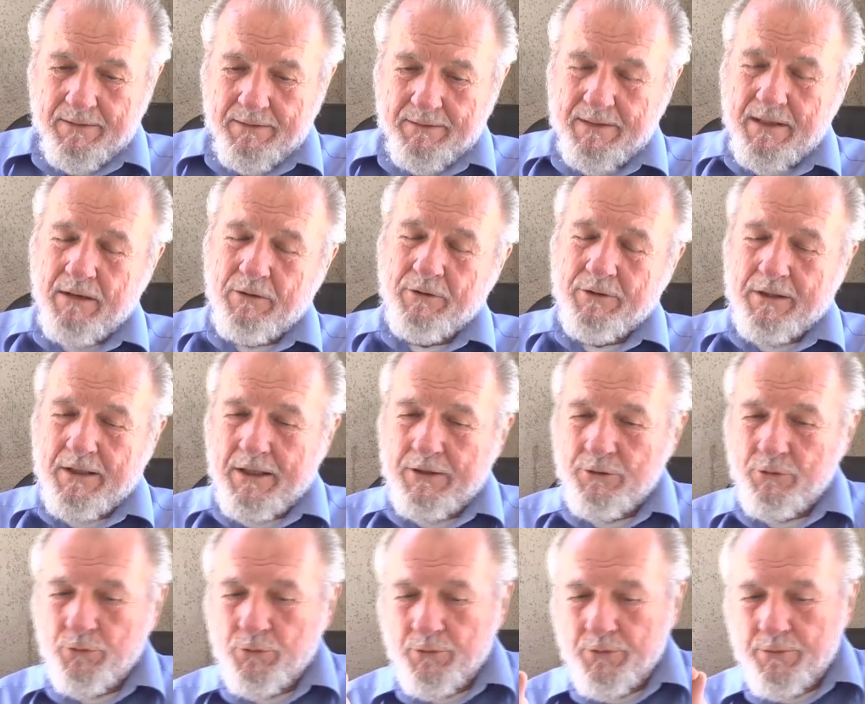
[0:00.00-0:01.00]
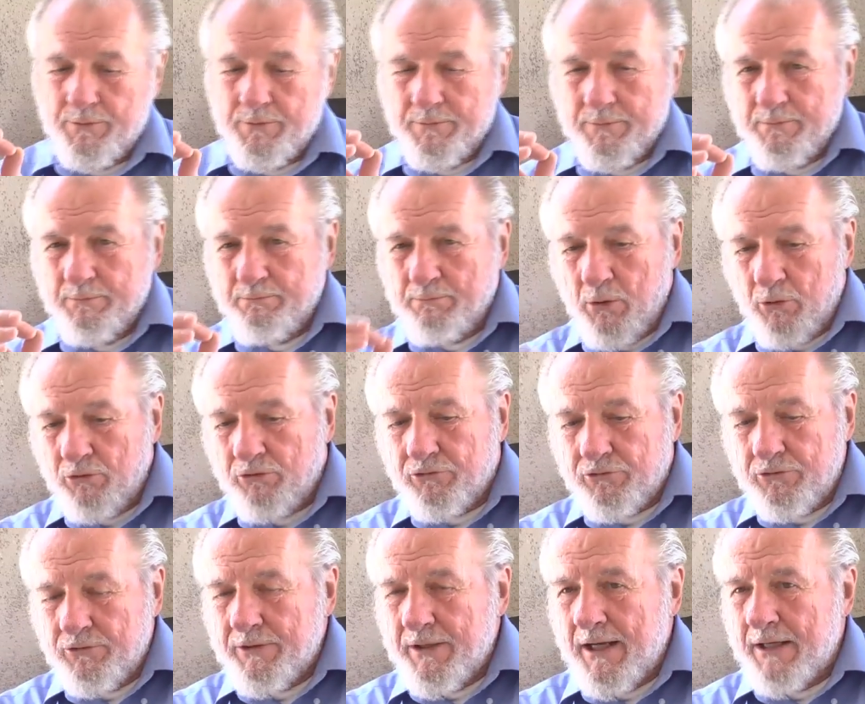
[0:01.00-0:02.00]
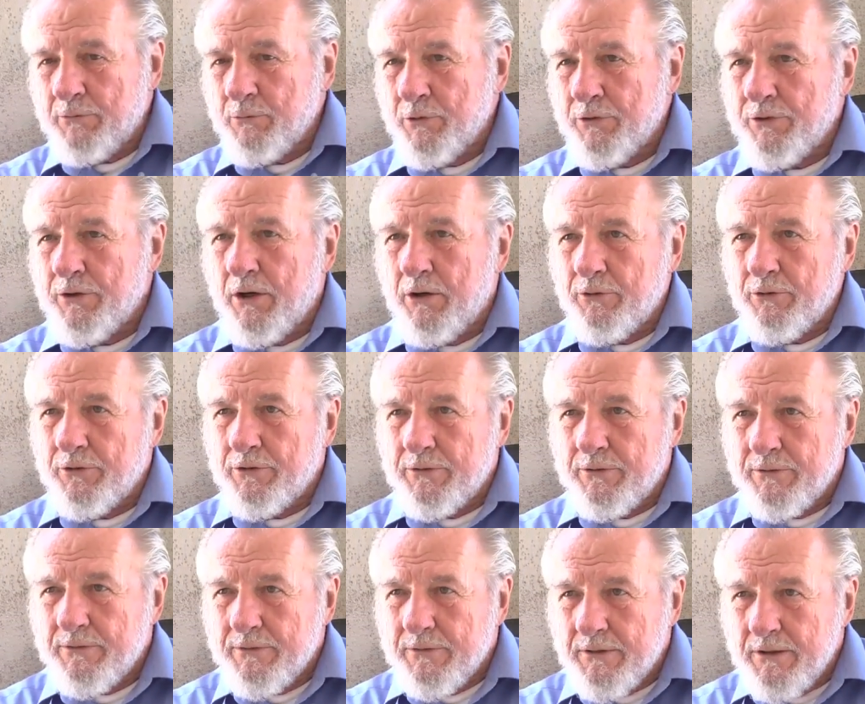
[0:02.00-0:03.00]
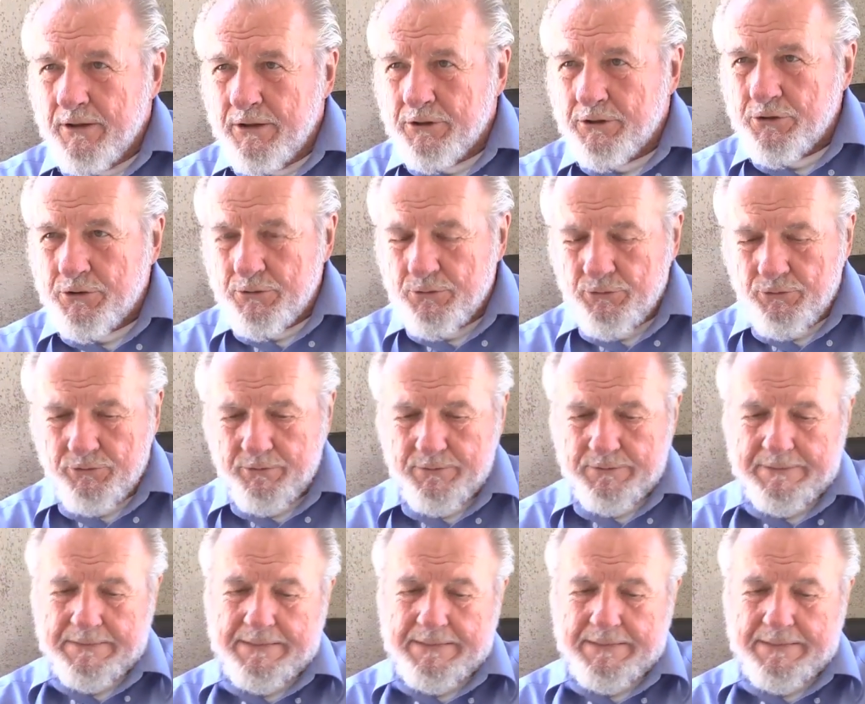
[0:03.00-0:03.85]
Now, can you bolster that with other issues?